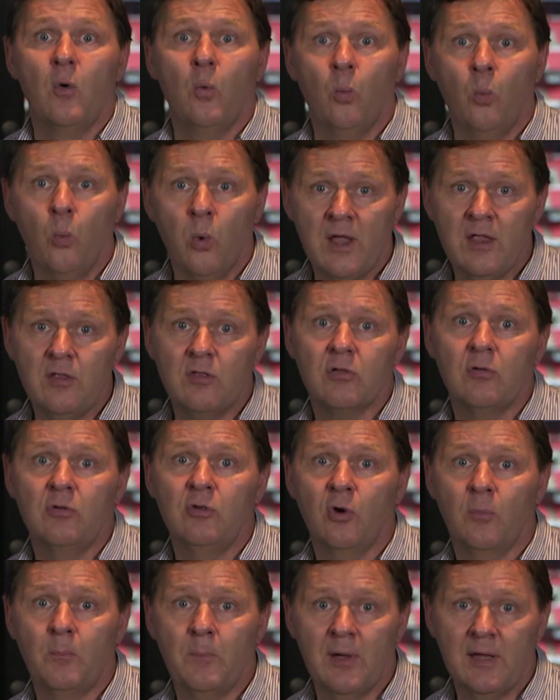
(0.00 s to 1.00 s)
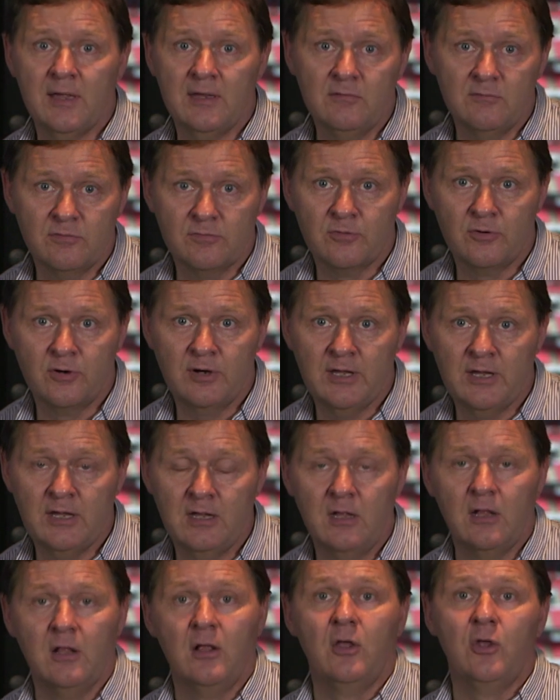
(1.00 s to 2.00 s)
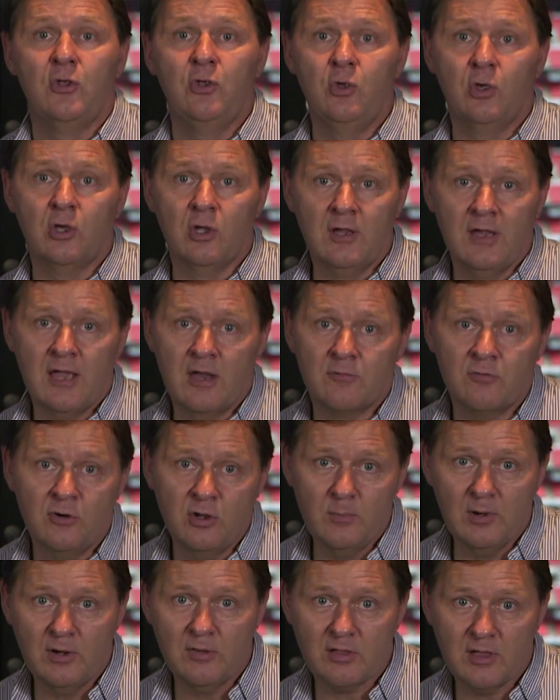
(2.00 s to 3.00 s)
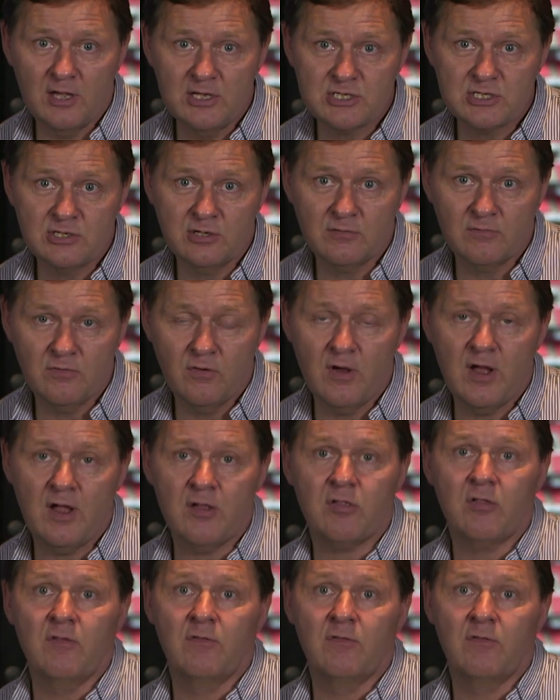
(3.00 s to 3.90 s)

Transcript: Wait till you're pain-free. You can get rehabilitation advice,